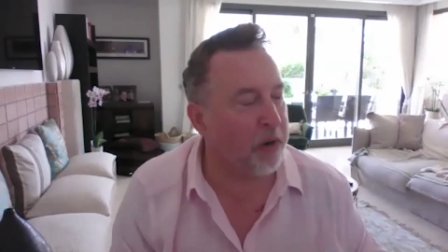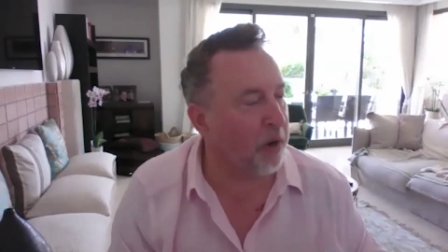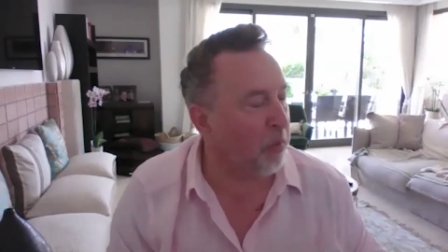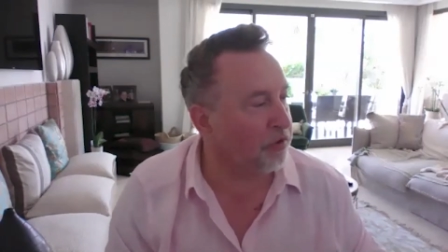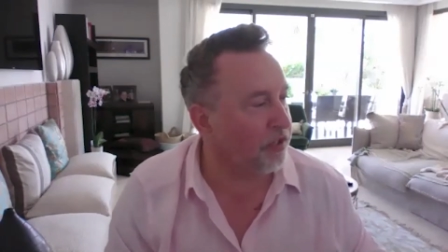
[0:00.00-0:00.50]

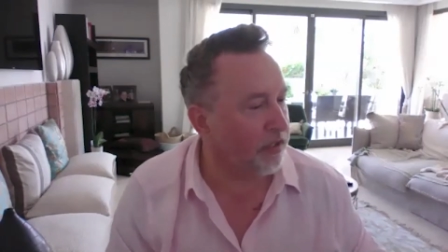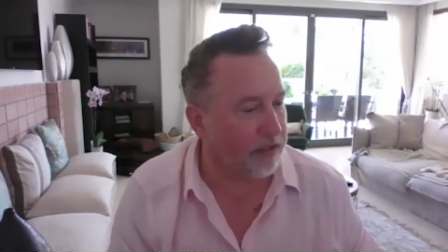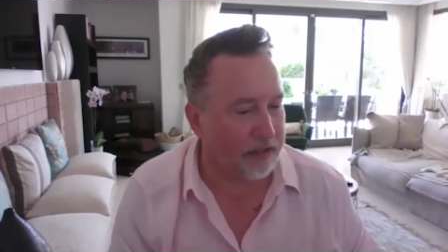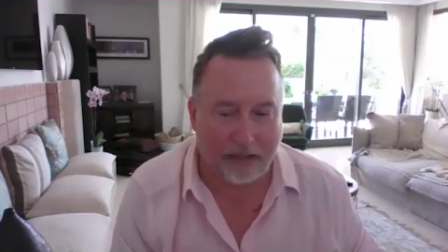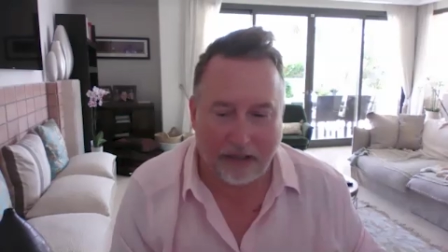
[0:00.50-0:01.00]
he wanted
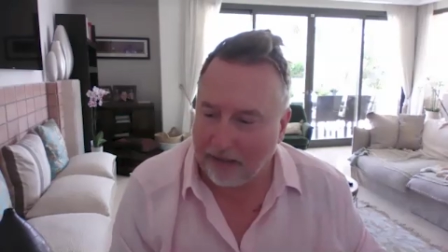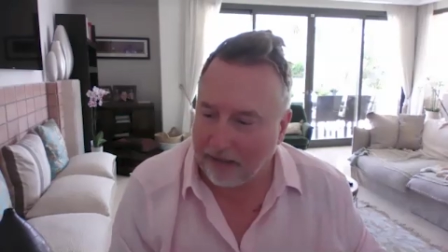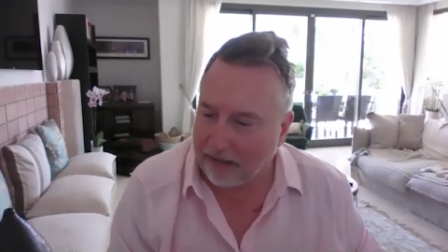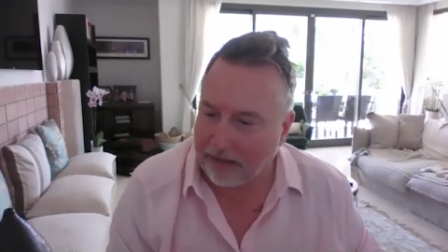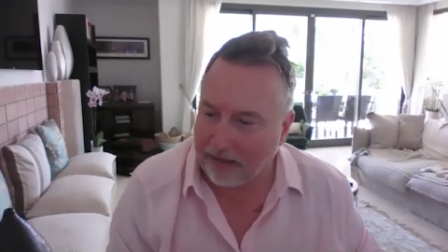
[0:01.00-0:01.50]
a
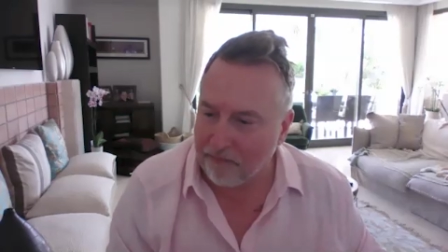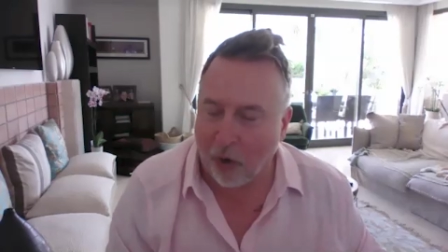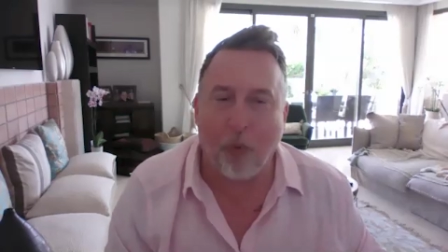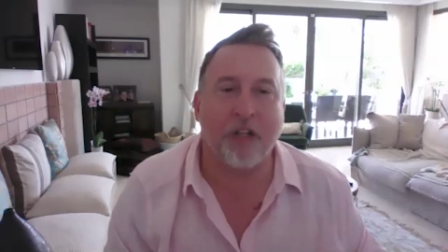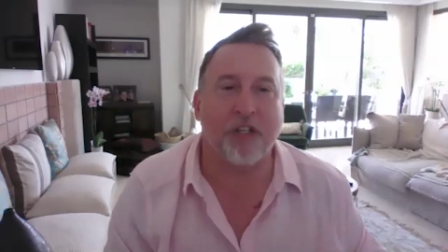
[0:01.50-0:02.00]
uh,
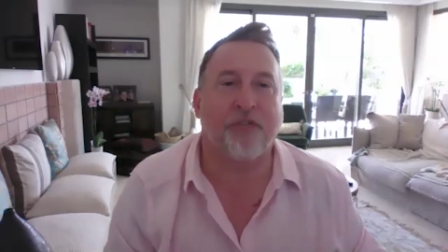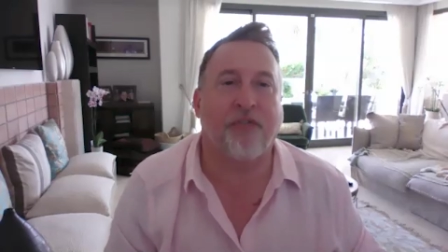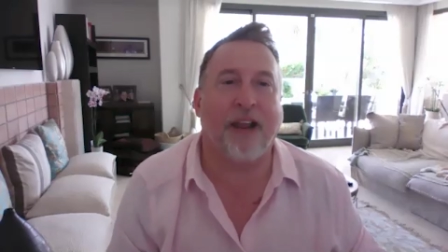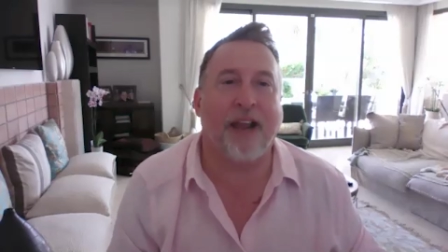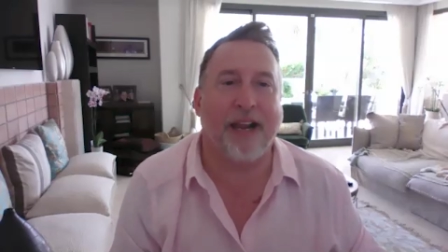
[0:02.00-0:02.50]
a Welsh
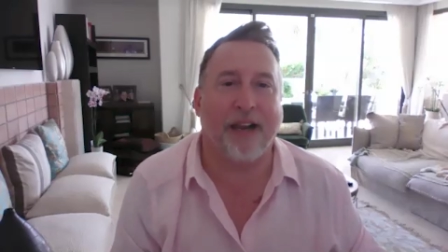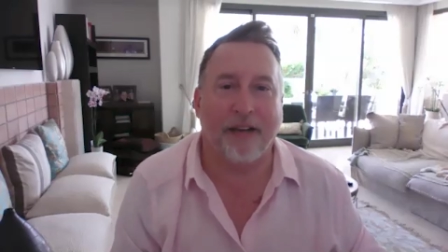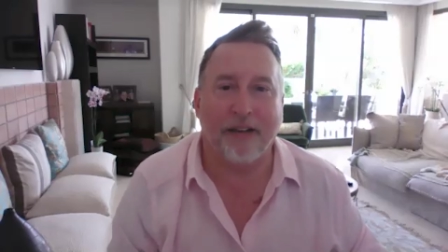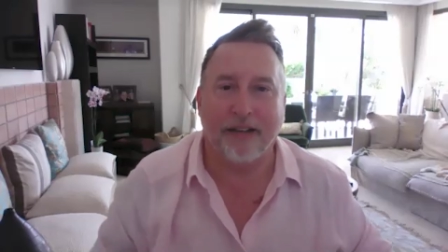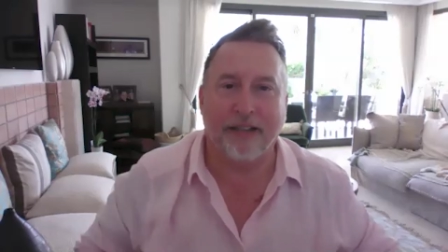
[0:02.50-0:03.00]
flag
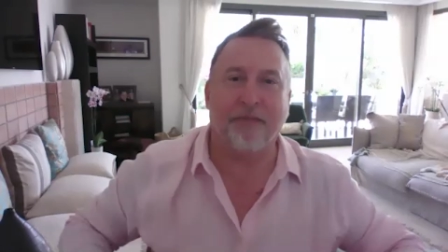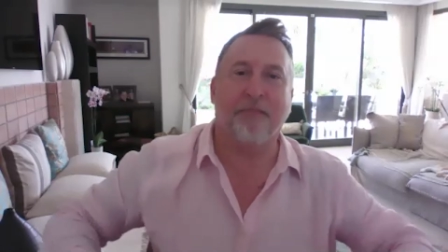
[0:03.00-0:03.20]
uh,